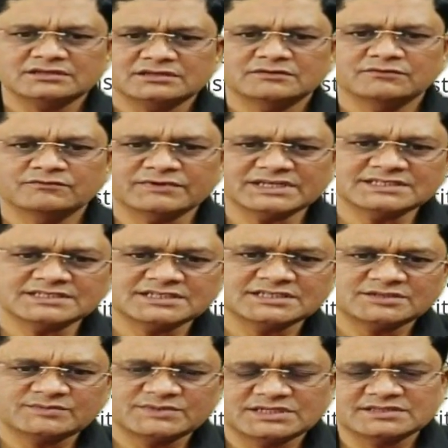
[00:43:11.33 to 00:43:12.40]
one
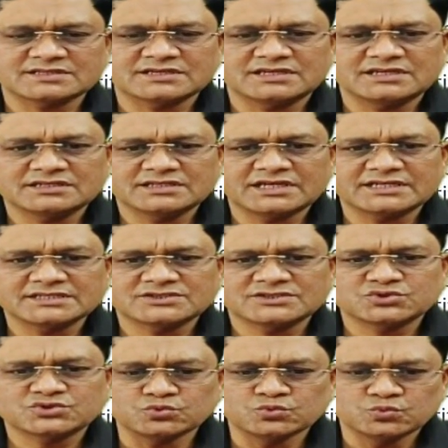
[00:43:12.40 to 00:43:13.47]
statement is correct. That is
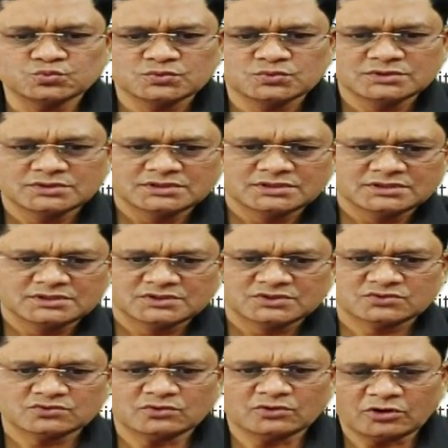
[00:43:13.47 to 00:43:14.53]
two.
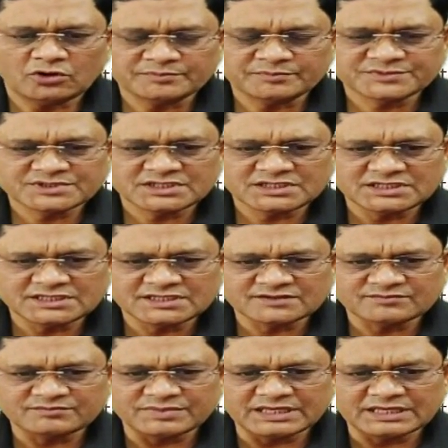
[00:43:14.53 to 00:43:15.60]
So option is
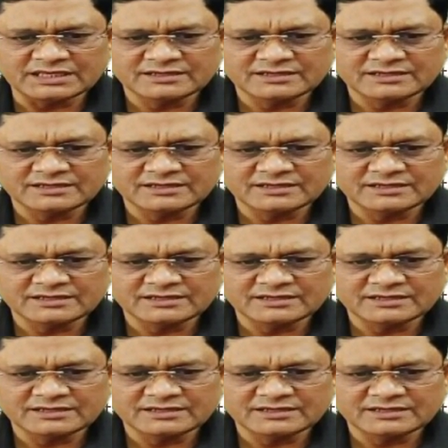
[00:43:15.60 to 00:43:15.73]
B.